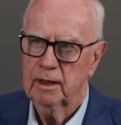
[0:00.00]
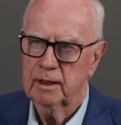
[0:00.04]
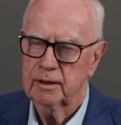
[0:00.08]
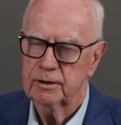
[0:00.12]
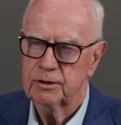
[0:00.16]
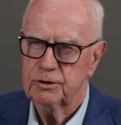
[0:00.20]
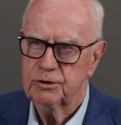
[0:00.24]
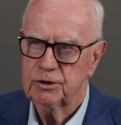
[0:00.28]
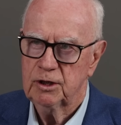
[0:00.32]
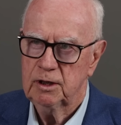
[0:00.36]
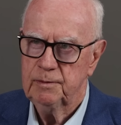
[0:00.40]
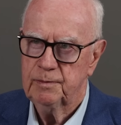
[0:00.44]

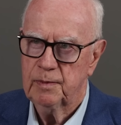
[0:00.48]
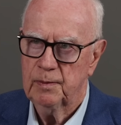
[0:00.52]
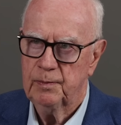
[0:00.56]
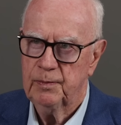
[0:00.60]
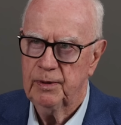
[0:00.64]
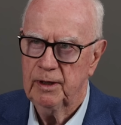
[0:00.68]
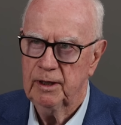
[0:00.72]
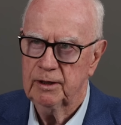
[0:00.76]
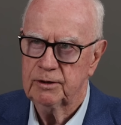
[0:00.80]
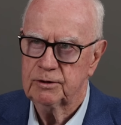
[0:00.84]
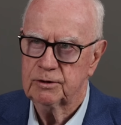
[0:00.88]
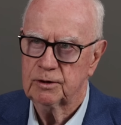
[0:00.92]
cheaper
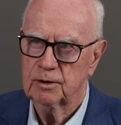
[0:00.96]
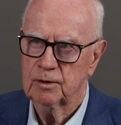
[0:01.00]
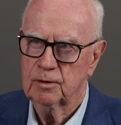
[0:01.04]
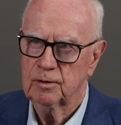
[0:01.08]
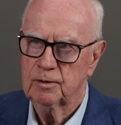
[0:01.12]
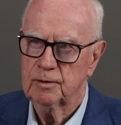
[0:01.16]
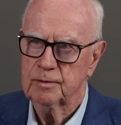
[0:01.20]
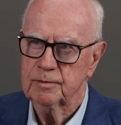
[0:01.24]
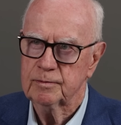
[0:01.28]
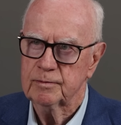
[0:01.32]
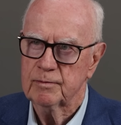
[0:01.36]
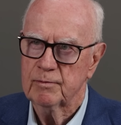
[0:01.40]

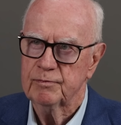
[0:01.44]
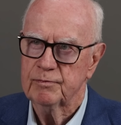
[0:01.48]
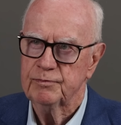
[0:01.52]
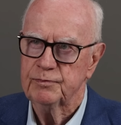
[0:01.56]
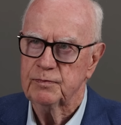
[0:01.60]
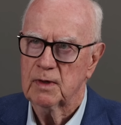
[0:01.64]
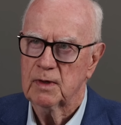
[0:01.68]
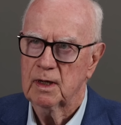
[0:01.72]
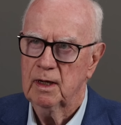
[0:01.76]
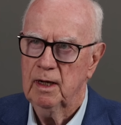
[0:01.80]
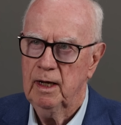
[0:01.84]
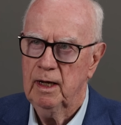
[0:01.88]
petrol
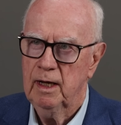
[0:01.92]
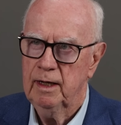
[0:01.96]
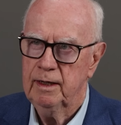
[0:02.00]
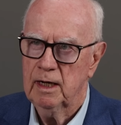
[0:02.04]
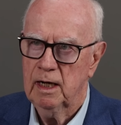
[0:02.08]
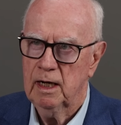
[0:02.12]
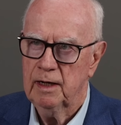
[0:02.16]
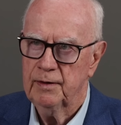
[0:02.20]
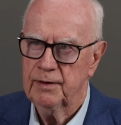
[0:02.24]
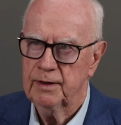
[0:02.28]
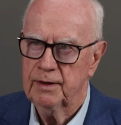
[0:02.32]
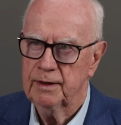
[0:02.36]
and
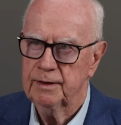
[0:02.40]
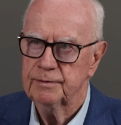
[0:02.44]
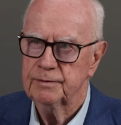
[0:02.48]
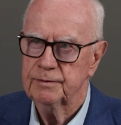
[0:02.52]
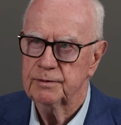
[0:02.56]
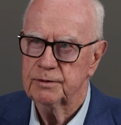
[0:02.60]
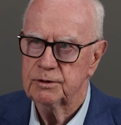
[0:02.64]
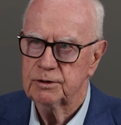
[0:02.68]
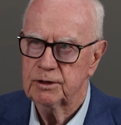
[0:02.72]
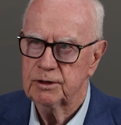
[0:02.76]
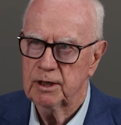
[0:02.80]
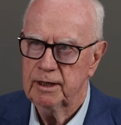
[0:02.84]
other
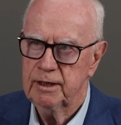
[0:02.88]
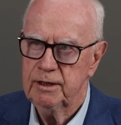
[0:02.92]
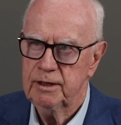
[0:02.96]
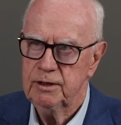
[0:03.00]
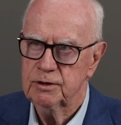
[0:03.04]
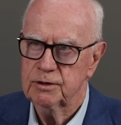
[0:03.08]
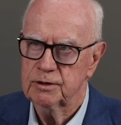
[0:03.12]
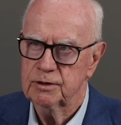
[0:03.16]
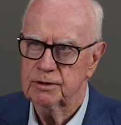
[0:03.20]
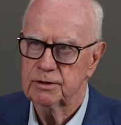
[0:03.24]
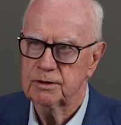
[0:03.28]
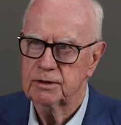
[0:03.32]

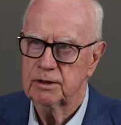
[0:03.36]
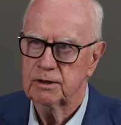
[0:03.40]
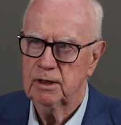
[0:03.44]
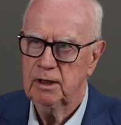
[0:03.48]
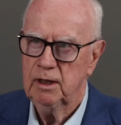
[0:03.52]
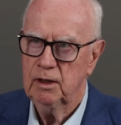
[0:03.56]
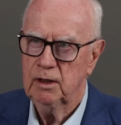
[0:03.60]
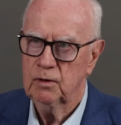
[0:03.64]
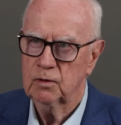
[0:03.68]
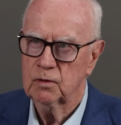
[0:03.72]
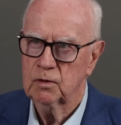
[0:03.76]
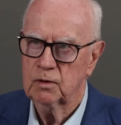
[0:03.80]
changes
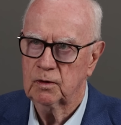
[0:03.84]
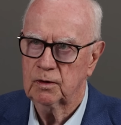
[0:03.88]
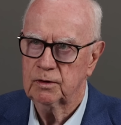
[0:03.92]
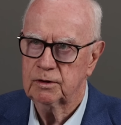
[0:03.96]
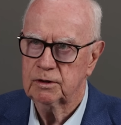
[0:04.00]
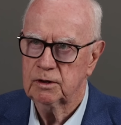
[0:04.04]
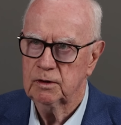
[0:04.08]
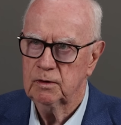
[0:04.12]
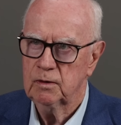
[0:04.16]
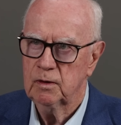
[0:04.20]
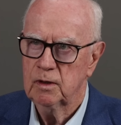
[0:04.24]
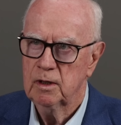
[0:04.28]
in order
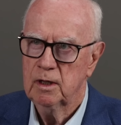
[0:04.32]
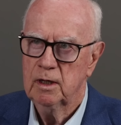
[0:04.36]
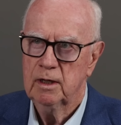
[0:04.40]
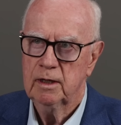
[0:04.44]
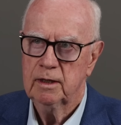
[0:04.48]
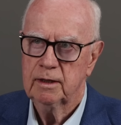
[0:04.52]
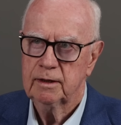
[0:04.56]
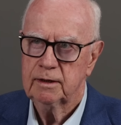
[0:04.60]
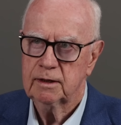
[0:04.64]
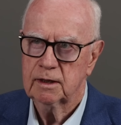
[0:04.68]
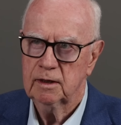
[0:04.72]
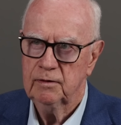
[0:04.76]
to
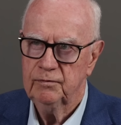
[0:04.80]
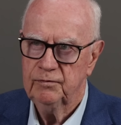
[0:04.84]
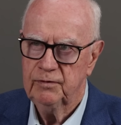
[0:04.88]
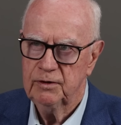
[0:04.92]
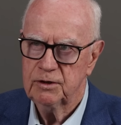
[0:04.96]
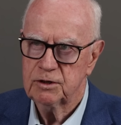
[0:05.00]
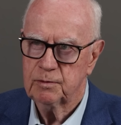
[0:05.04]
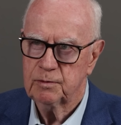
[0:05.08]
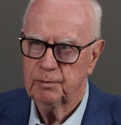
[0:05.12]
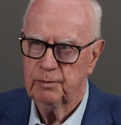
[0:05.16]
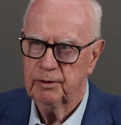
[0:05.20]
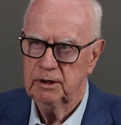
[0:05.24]

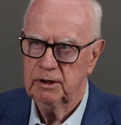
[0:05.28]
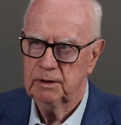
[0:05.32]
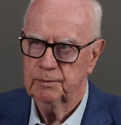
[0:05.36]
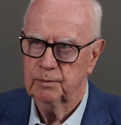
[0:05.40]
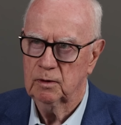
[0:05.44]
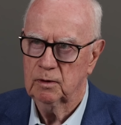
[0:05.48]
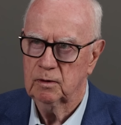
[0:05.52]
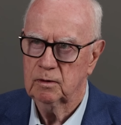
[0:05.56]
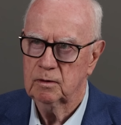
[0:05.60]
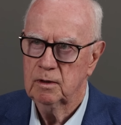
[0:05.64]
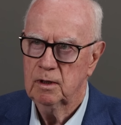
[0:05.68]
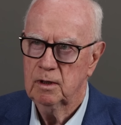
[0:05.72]
convince
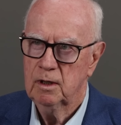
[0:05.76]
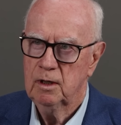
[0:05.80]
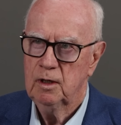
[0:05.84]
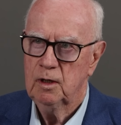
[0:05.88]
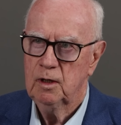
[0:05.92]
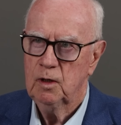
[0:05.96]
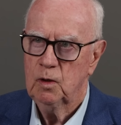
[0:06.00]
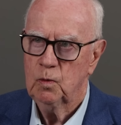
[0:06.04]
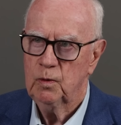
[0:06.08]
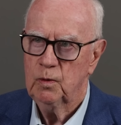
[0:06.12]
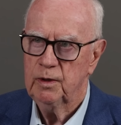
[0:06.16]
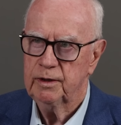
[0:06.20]
people
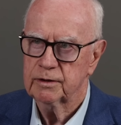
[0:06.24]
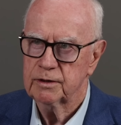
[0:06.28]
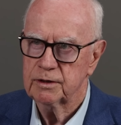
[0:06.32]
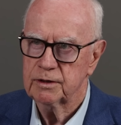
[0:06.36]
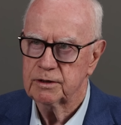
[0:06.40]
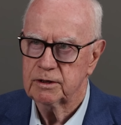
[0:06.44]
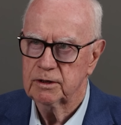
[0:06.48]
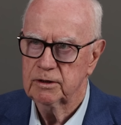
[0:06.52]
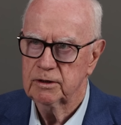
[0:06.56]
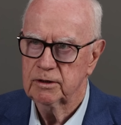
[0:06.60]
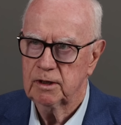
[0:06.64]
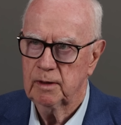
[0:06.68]
we're
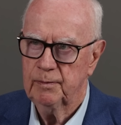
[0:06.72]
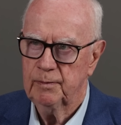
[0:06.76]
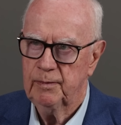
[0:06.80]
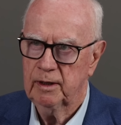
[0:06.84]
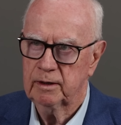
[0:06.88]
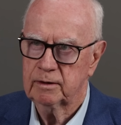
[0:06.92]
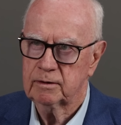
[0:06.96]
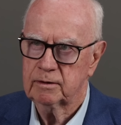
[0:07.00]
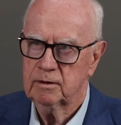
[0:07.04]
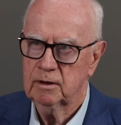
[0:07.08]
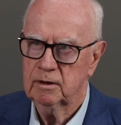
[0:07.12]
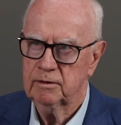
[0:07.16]
concerned
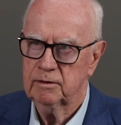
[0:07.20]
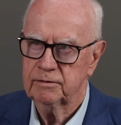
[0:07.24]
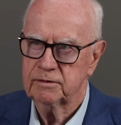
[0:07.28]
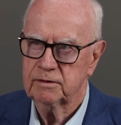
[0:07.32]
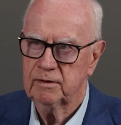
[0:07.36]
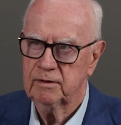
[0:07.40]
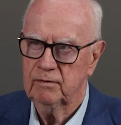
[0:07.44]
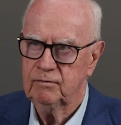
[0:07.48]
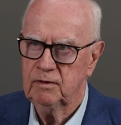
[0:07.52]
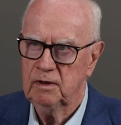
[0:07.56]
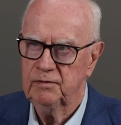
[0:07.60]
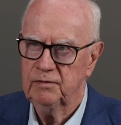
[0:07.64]
about cost
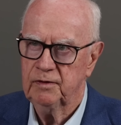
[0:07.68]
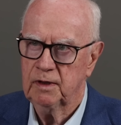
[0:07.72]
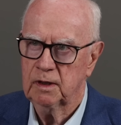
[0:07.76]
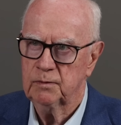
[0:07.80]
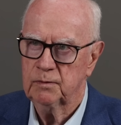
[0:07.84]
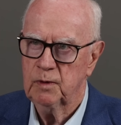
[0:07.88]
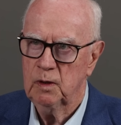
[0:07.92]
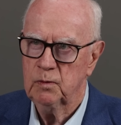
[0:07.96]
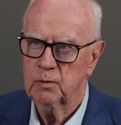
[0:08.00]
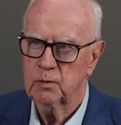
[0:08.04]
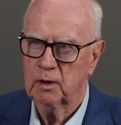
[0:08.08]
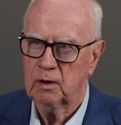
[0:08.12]
of living and
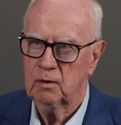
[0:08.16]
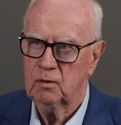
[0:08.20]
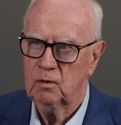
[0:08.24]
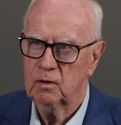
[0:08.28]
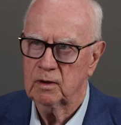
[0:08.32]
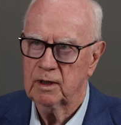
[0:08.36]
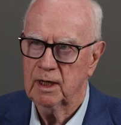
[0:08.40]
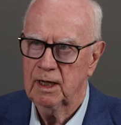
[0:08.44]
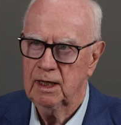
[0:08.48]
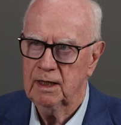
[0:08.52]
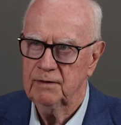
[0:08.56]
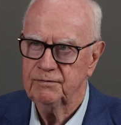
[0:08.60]
we want to
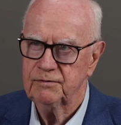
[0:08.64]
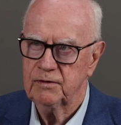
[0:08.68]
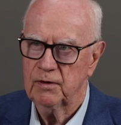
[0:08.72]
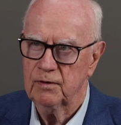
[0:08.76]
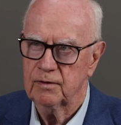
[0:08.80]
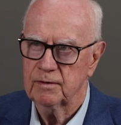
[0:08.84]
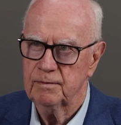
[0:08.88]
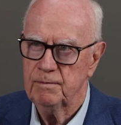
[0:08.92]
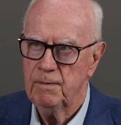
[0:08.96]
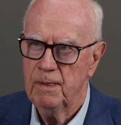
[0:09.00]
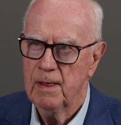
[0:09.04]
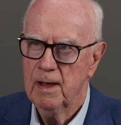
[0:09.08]
look after
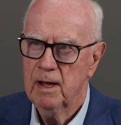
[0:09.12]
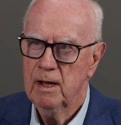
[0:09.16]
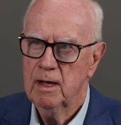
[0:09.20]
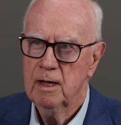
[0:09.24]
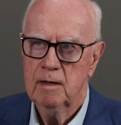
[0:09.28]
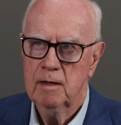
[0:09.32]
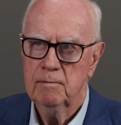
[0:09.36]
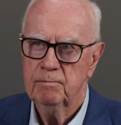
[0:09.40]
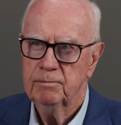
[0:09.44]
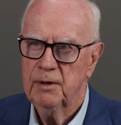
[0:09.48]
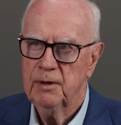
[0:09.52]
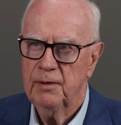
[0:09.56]
them.
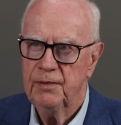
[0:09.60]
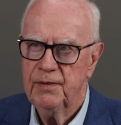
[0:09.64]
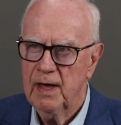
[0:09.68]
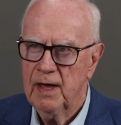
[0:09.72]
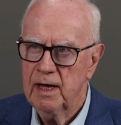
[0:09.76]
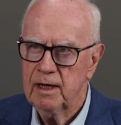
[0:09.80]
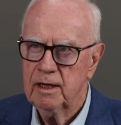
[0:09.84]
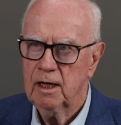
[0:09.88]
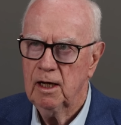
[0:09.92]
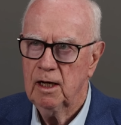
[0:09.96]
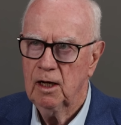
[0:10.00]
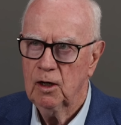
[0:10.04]
But
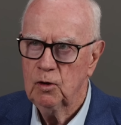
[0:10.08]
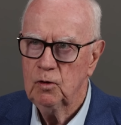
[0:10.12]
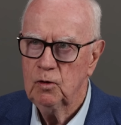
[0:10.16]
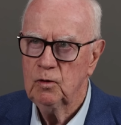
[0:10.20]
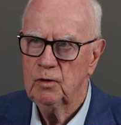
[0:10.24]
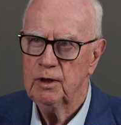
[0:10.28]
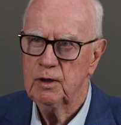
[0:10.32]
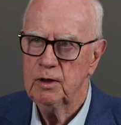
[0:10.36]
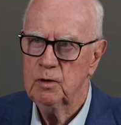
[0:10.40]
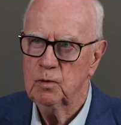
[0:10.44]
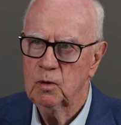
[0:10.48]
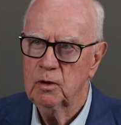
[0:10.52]
that
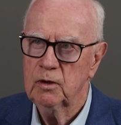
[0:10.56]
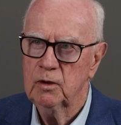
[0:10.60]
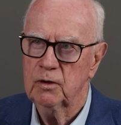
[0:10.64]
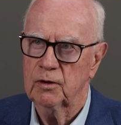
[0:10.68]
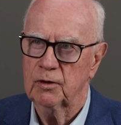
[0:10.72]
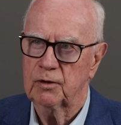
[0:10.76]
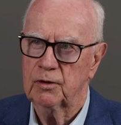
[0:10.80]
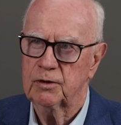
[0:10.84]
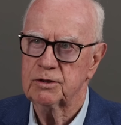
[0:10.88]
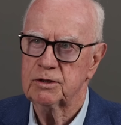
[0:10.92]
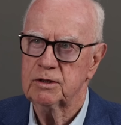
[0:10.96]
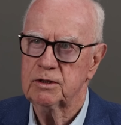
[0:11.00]
only
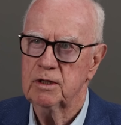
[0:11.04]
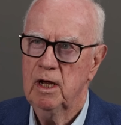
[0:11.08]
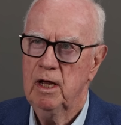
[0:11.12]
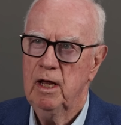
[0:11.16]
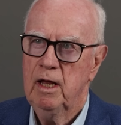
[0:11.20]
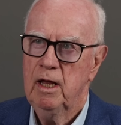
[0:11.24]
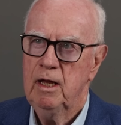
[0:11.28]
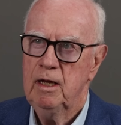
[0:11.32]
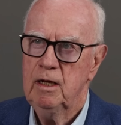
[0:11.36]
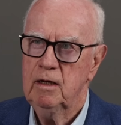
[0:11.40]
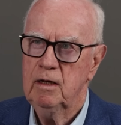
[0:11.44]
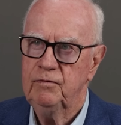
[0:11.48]
works
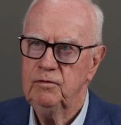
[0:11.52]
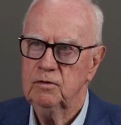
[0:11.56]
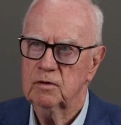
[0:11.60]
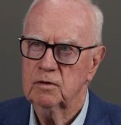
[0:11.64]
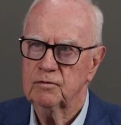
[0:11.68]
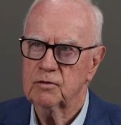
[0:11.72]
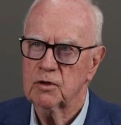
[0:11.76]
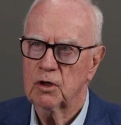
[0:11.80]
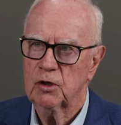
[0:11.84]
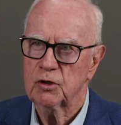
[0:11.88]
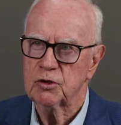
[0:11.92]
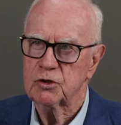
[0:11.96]
if you've
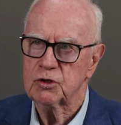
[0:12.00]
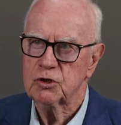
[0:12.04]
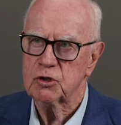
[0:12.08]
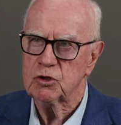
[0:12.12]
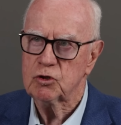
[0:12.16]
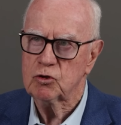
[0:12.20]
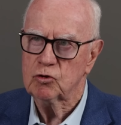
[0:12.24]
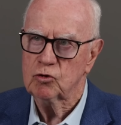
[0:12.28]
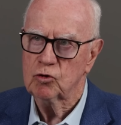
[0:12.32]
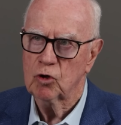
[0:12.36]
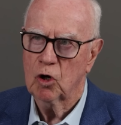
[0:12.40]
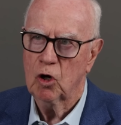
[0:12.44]
got a
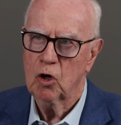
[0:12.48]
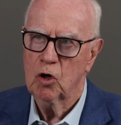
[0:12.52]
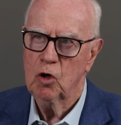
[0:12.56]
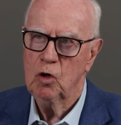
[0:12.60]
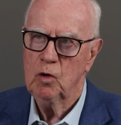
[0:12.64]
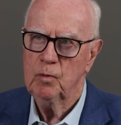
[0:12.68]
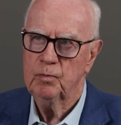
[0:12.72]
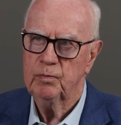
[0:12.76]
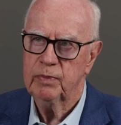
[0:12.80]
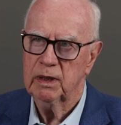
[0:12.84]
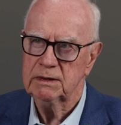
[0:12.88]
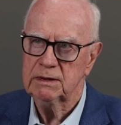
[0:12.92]

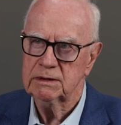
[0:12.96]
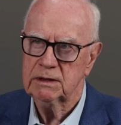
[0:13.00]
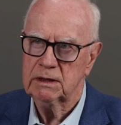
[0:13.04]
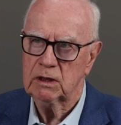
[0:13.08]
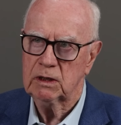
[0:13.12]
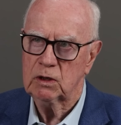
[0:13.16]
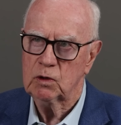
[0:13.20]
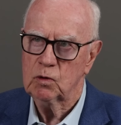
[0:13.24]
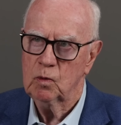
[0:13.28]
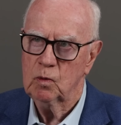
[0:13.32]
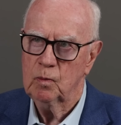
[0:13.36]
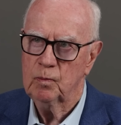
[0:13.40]
strong
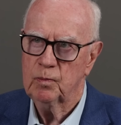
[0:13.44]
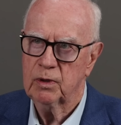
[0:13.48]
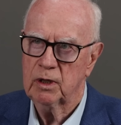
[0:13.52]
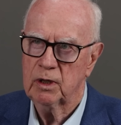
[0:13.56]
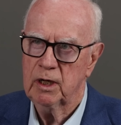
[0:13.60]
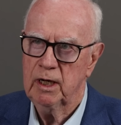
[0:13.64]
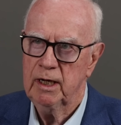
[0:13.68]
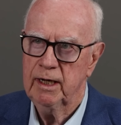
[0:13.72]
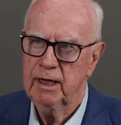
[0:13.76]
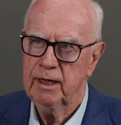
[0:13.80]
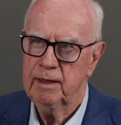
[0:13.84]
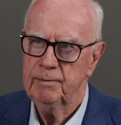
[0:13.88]
political
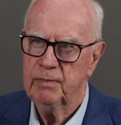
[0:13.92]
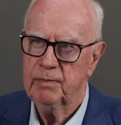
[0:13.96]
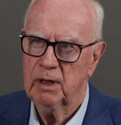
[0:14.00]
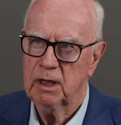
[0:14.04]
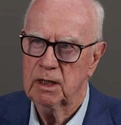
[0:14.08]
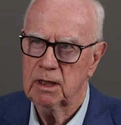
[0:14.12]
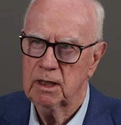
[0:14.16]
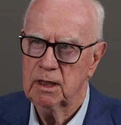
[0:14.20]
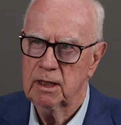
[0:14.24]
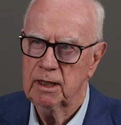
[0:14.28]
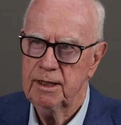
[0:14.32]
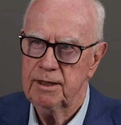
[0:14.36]
brand
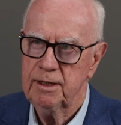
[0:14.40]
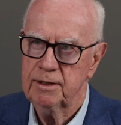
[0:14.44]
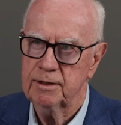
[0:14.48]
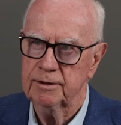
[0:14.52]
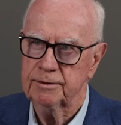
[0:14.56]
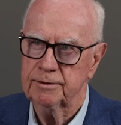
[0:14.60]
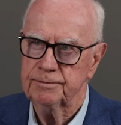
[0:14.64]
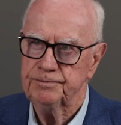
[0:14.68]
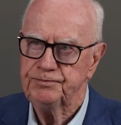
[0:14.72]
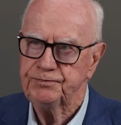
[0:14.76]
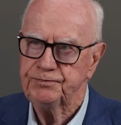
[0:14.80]
behind it.